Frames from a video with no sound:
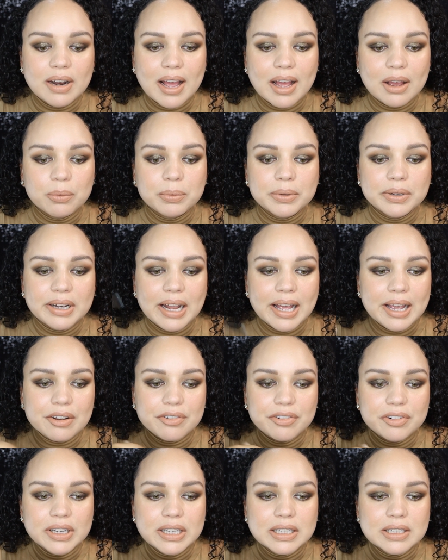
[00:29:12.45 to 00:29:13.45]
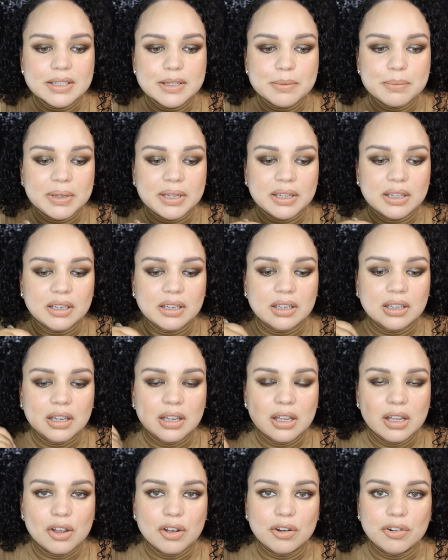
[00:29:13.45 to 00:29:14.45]
I would like for it to be
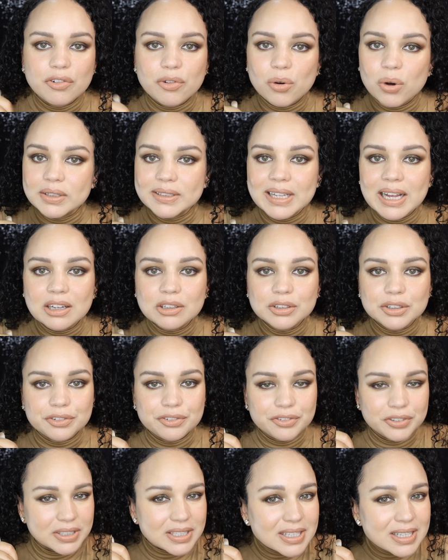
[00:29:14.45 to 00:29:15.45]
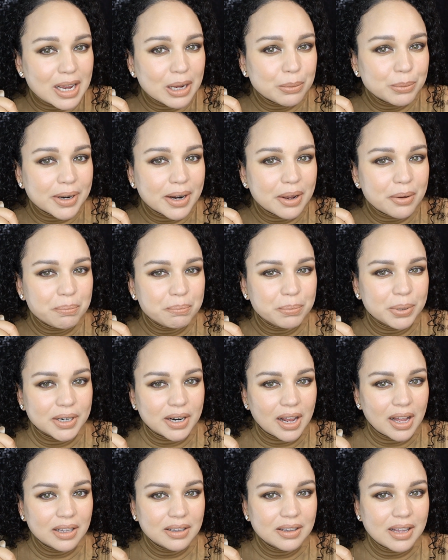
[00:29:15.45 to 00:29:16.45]
fall down the first time that I put
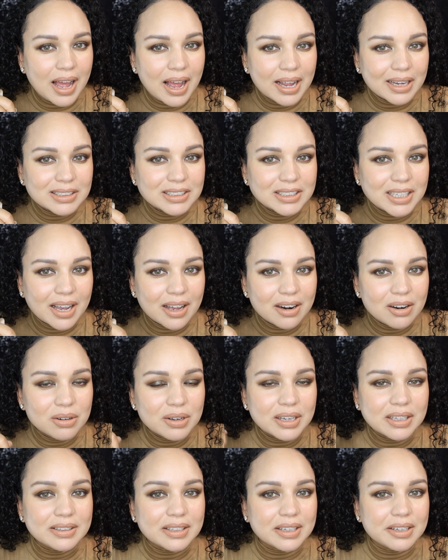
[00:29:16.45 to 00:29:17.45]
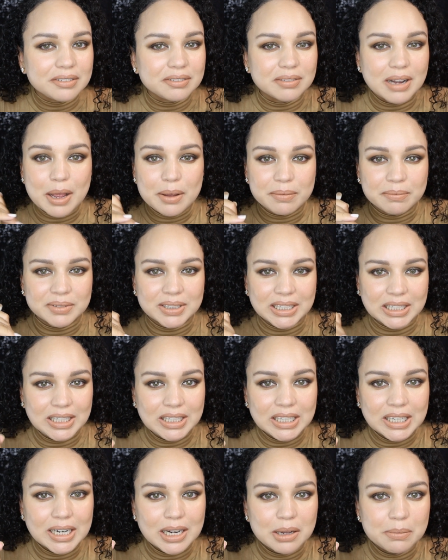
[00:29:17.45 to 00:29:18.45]
on the eyeshadow, and then I
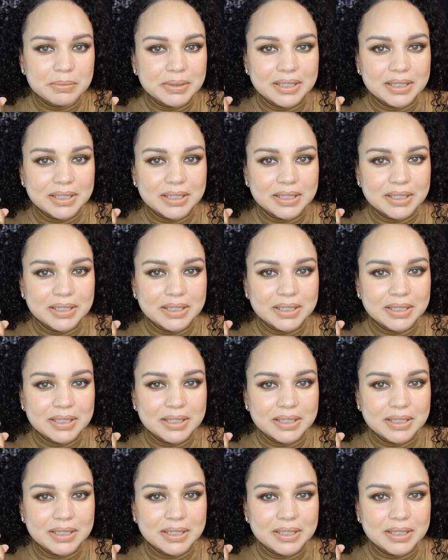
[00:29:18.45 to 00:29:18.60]
clean it up,